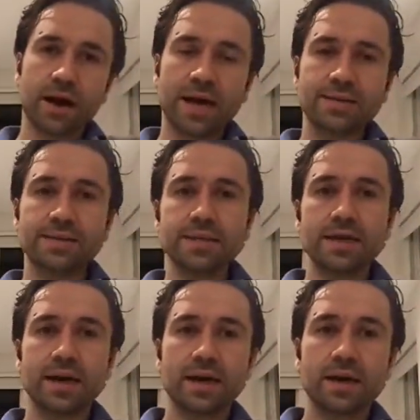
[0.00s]

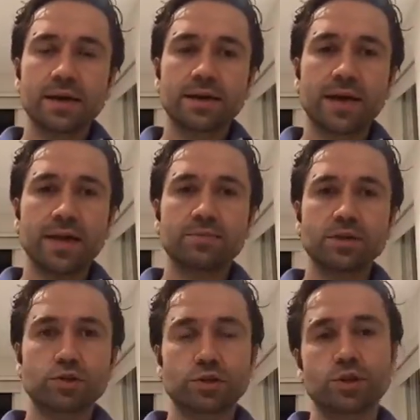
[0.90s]
idea can be
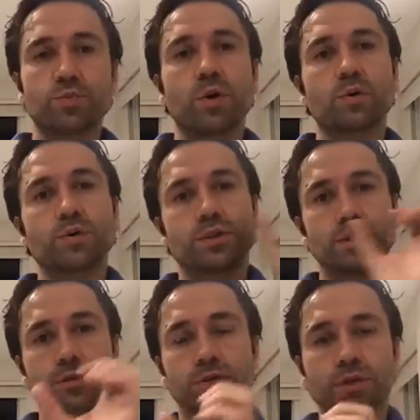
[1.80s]
transposed
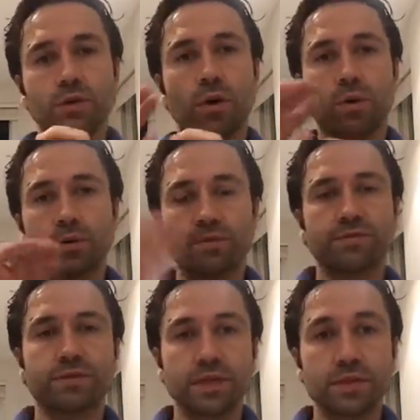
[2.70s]
into this whole
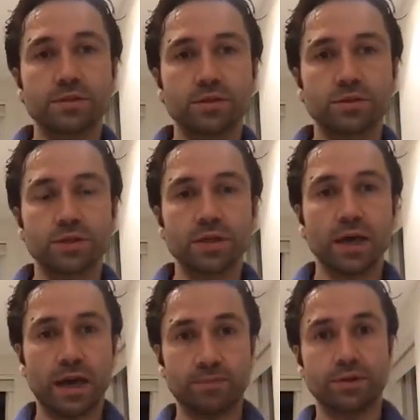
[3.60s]
different industry
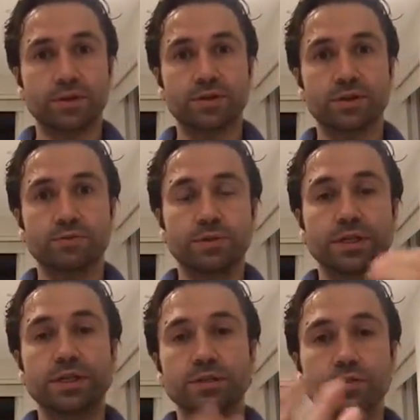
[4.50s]
because it's
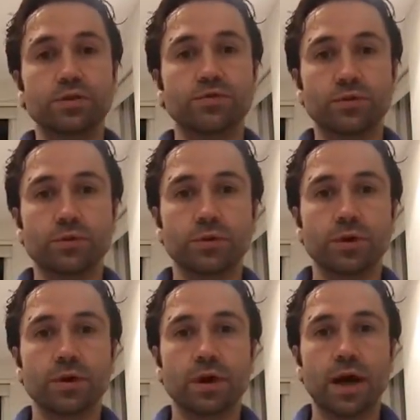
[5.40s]
really useful
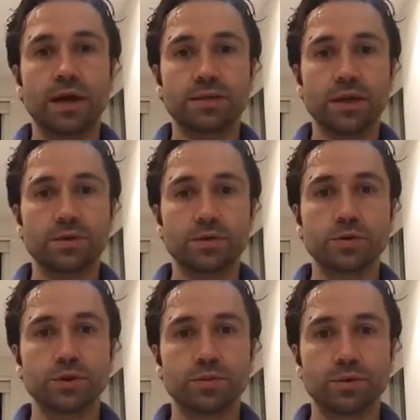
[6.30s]
and, and
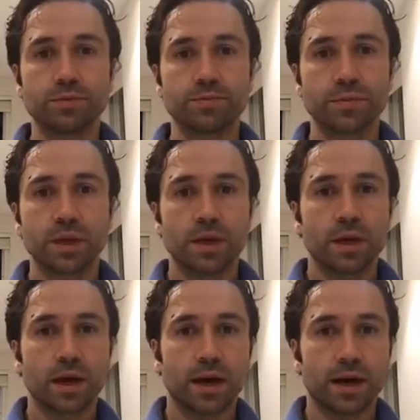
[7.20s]
usable.
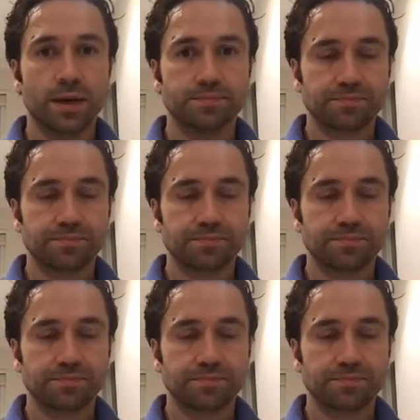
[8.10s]
Uh,